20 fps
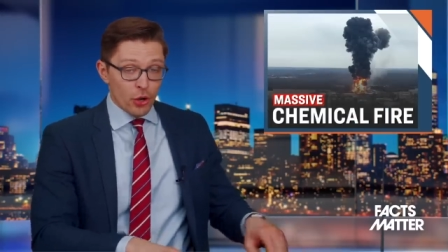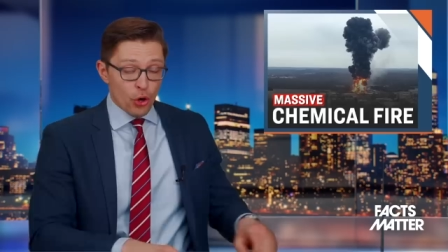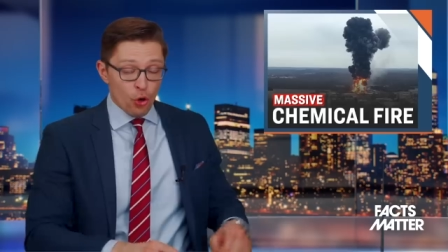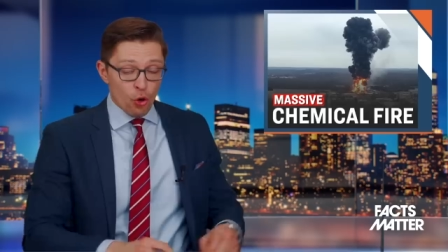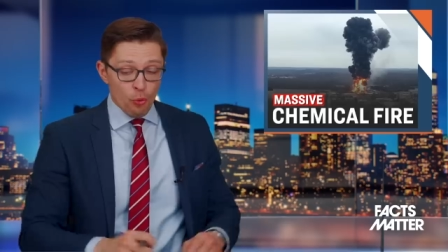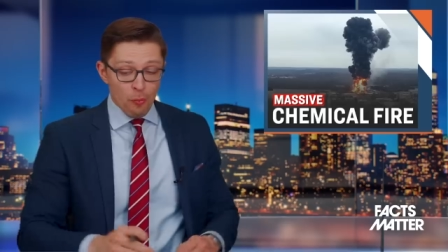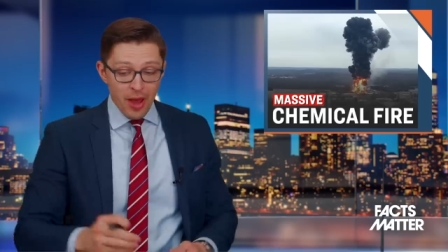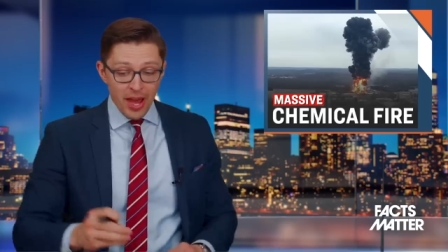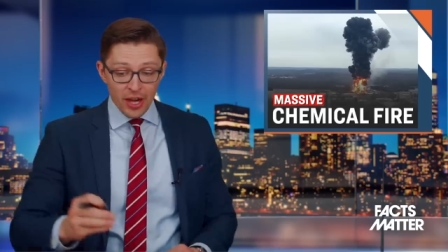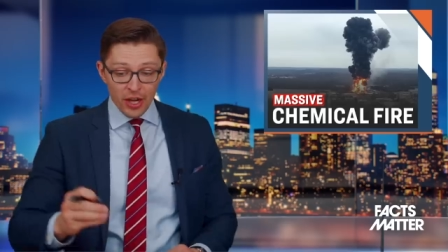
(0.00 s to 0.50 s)

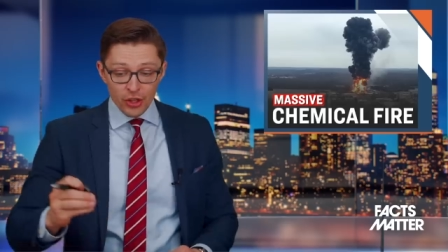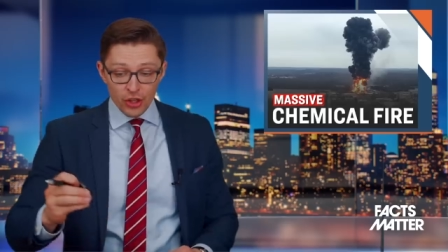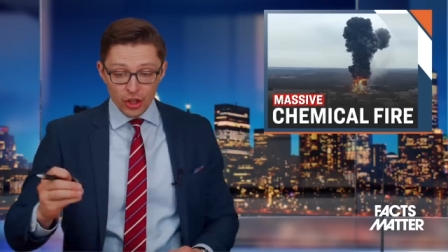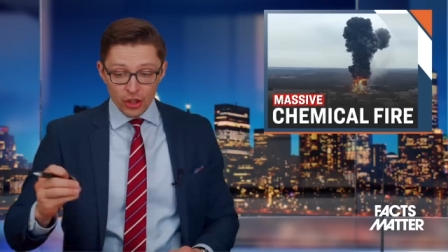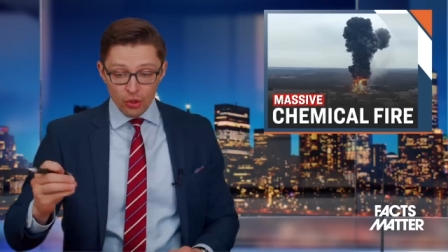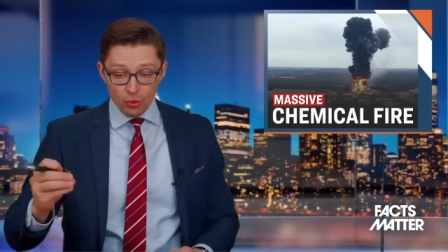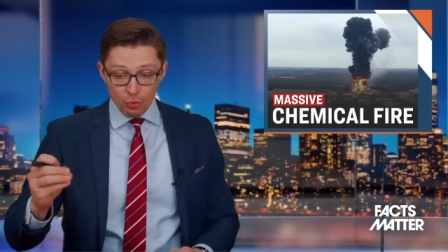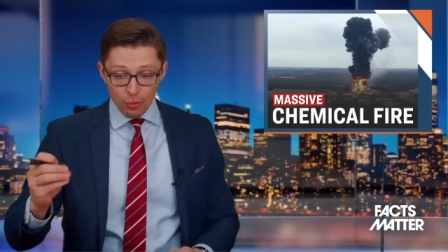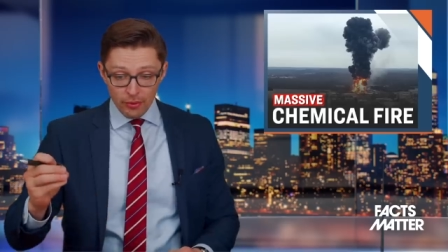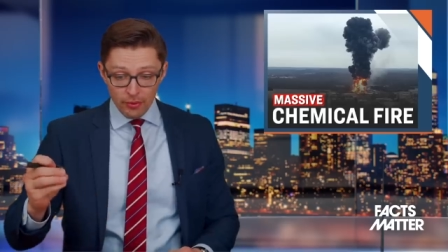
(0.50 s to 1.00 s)
who
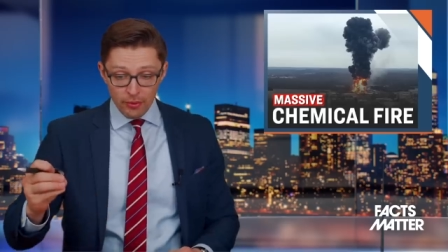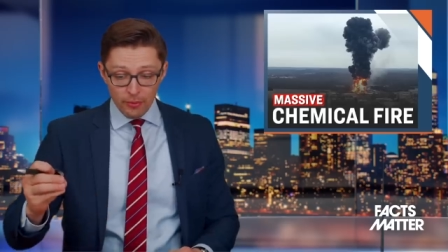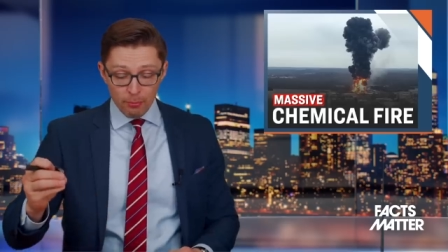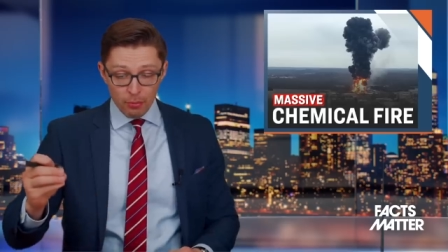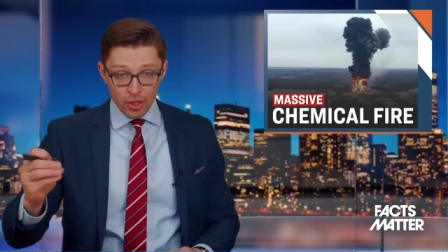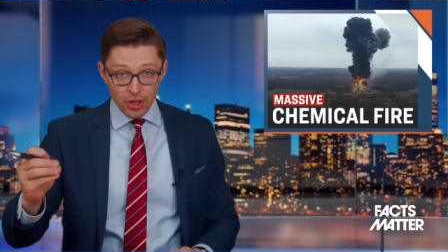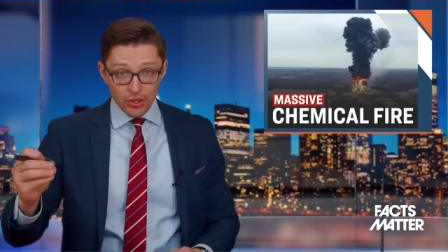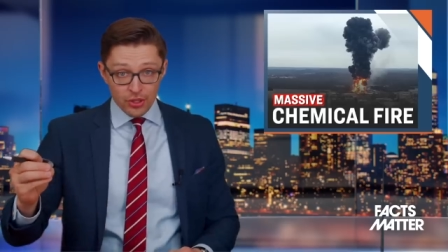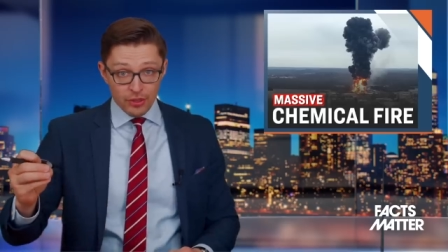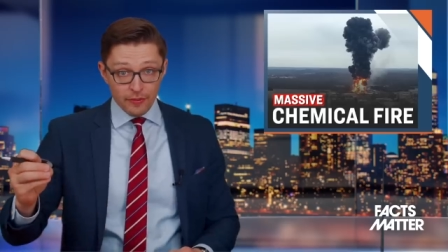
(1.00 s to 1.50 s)
manages river
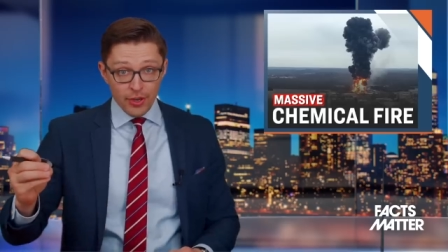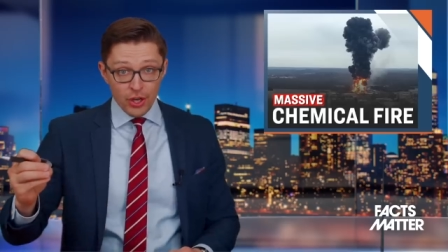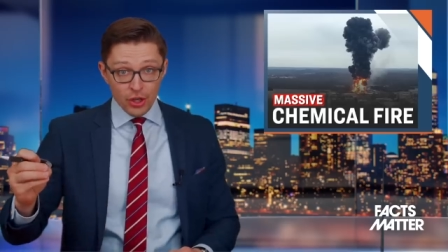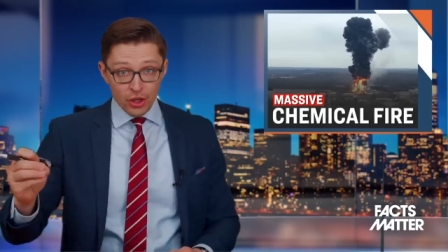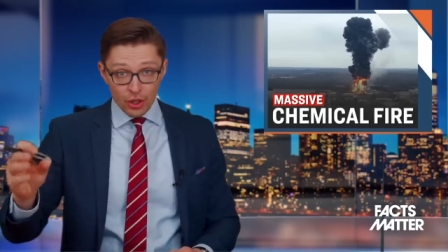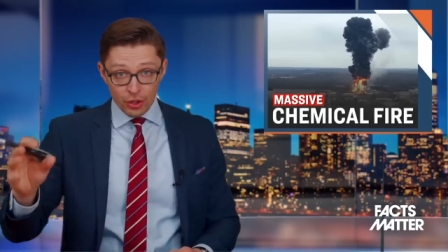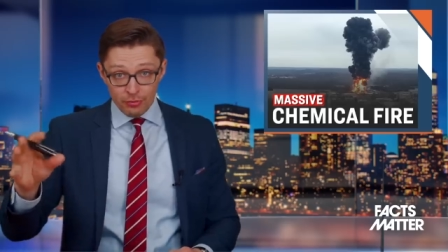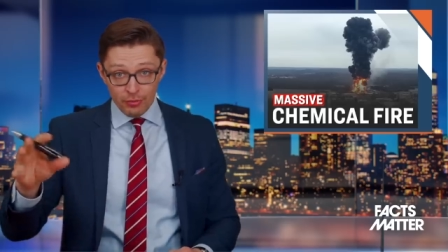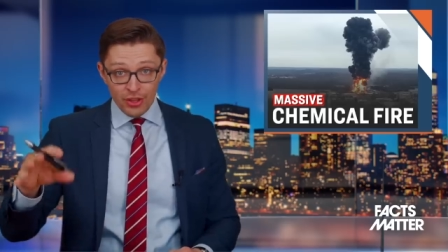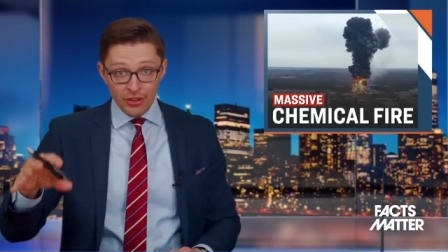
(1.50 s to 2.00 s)

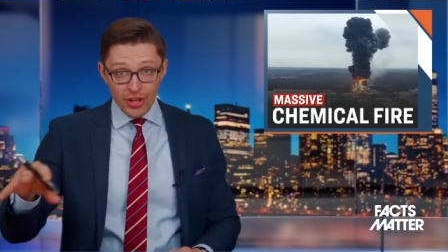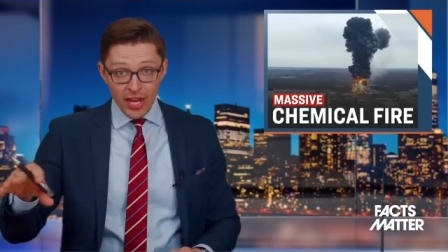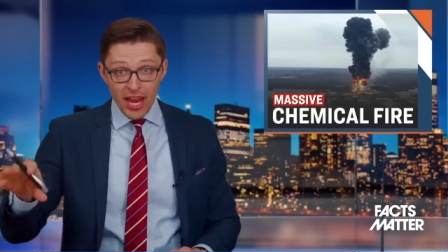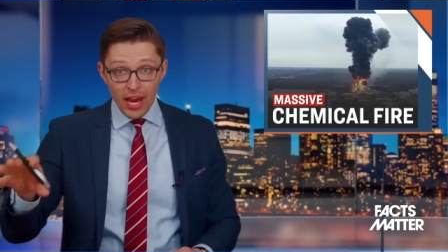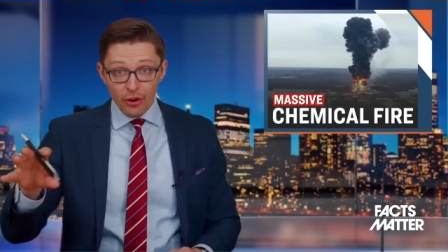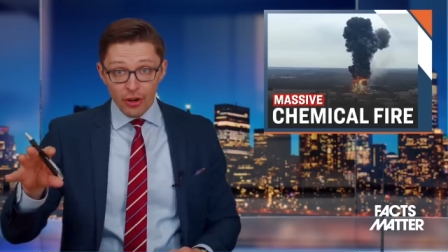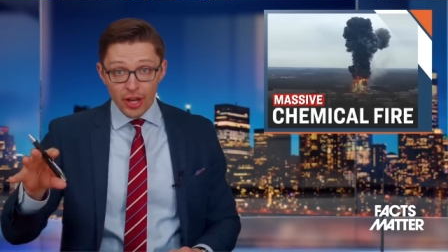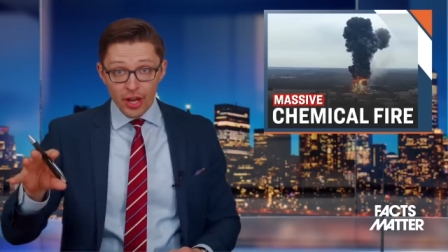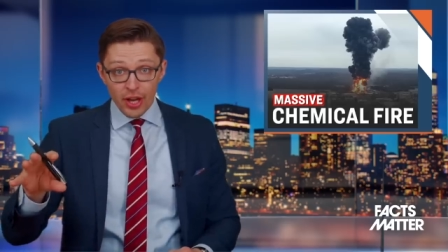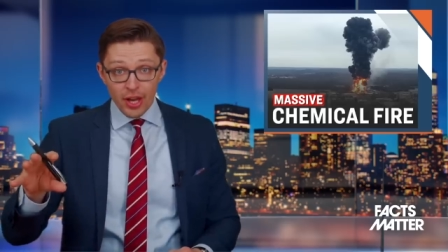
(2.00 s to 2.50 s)
preservation in the
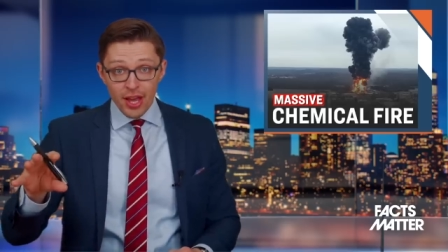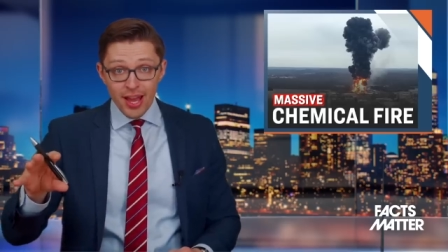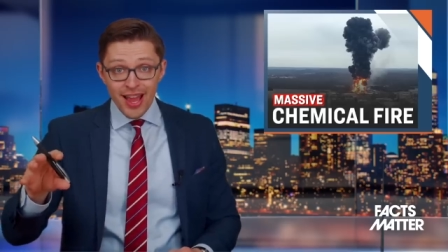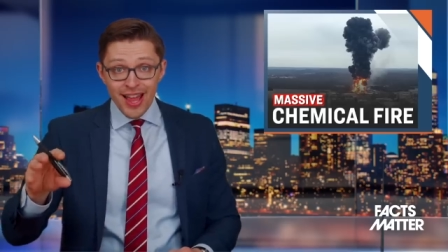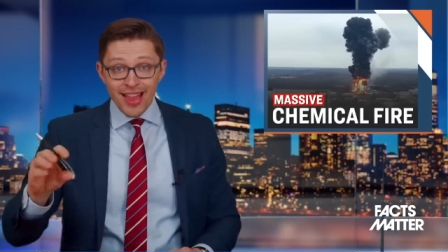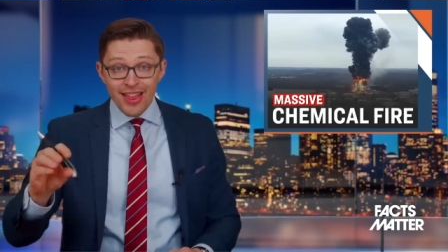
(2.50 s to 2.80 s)
area,